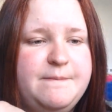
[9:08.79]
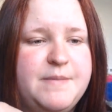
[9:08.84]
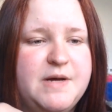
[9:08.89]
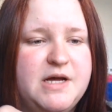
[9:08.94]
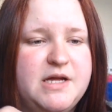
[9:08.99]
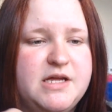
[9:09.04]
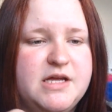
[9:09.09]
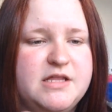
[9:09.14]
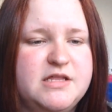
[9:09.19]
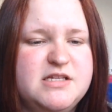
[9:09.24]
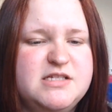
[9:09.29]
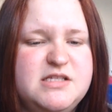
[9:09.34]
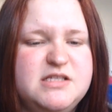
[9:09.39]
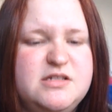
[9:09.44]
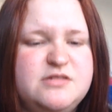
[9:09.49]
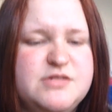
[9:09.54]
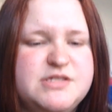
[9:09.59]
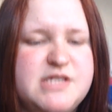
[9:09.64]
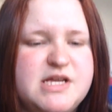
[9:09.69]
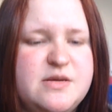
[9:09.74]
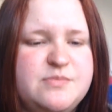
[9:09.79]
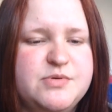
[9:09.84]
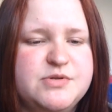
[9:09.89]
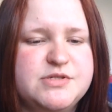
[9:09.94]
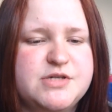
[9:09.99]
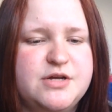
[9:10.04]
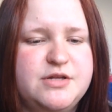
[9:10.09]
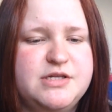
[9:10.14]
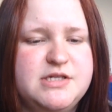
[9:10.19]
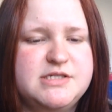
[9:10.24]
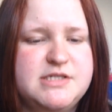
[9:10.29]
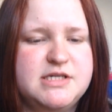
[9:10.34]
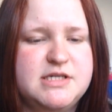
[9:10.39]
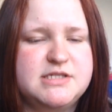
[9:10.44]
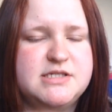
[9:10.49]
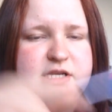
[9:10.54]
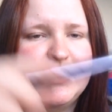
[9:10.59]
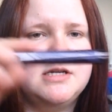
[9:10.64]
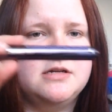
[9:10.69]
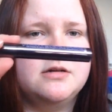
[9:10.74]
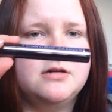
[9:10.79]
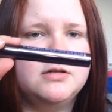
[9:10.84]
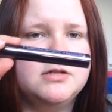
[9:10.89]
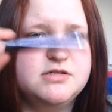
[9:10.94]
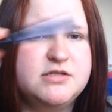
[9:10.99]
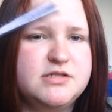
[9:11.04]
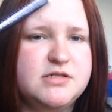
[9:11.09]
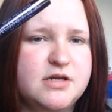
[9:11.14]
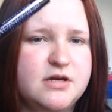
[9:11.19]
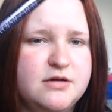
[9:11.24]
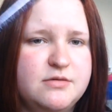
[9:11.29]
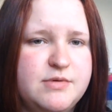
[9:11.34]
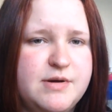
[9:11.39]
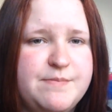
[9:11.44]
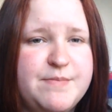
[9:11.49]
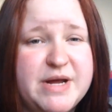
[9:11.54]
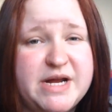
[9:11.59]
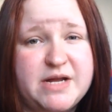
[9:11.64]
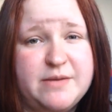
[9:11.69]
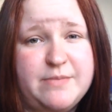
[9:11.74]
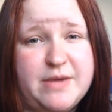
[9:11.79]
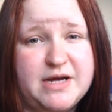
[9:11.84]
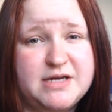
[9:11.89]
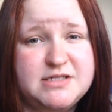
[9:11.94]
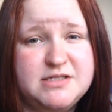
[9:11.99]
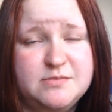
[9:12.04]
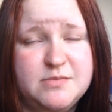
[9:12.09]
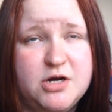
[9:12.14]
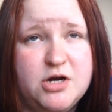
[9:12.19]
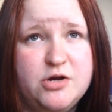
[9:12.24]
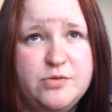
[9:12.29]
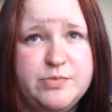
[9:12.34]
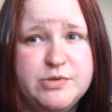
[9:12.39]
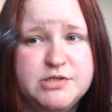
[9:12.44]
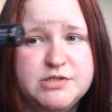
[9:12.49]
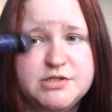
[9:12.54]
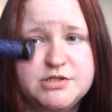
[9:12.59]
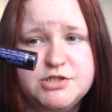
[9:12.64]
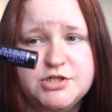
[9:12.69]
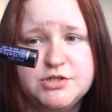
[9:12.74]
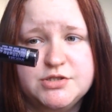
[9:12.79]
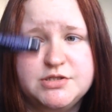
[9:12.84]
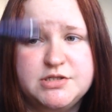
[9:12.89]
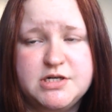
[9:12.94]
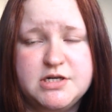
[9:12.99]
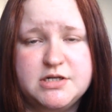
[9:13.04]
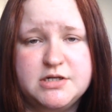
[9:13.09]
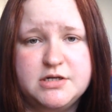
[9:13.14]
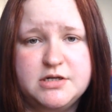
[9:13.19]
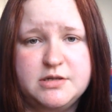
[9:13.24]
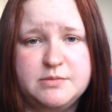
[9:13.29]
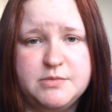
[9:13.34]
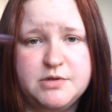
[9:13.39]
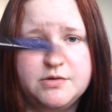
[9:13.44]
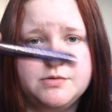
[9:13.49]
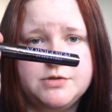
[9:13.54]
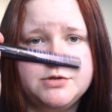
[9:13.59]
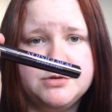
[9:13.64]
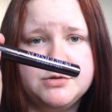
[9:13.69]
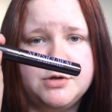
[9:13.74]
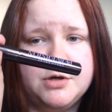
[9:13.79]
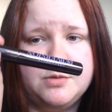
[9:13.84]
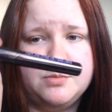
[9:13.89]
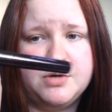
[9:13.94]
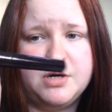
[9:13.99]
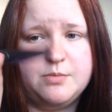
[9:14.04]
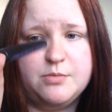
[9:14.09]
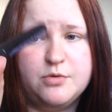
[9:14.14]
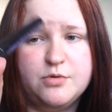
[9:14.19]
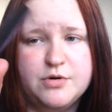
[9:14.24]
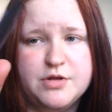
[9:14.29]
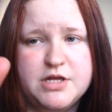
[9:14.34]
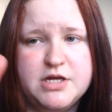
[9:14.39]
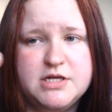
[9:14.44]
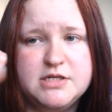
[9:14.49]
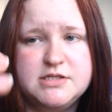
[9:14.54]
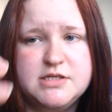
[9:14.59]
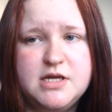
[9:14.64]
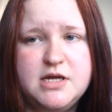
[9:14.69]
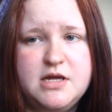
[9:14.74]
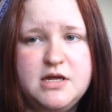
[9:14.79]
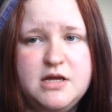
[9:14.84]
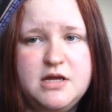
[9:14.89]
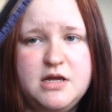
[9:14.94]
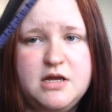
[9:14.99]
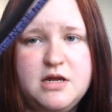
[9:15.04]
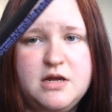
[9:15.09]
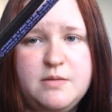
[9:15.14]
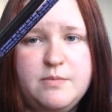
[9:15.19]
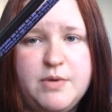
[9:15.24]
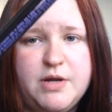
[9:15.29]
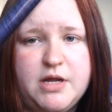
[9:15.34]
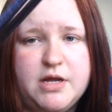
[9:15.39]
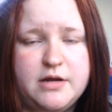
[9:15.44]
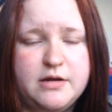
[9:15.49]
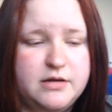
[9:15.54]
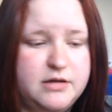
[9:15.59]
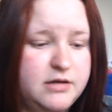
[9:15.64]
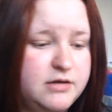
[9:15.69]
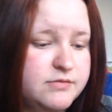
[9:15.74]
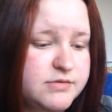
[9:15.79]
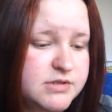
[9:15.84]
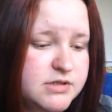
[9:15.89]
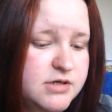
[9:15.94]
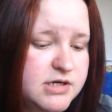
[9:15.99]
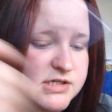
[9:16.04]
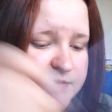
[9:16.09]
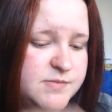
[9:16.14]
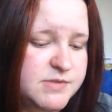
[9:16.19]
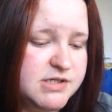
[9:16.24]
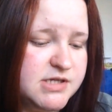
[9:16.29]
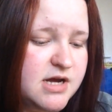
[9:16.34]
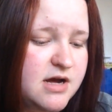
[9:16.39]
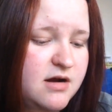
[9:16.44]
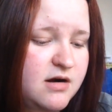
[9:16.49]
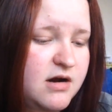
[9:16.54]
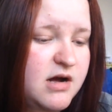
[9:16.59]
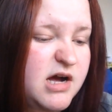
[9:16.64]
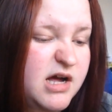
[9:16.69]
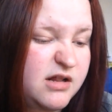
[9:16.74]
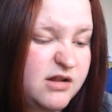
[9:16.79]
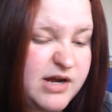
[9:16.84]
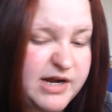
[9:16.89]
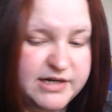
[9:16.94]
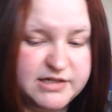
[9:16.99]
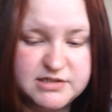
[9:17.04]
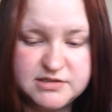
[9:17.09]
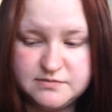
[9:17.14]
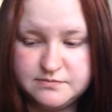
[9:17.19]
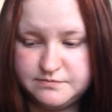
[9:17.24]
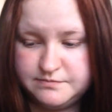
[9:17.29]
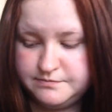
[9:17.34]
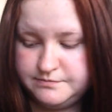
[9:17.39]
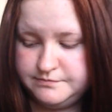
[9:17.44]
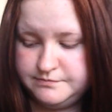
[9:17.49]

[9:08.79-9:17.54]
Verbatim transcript: But yeah, this little sample's only $16, so when Mecca Maxima opens at Charlestown, I'm going to go buy more of these. But yeah, it was a nice mascara. I liked it.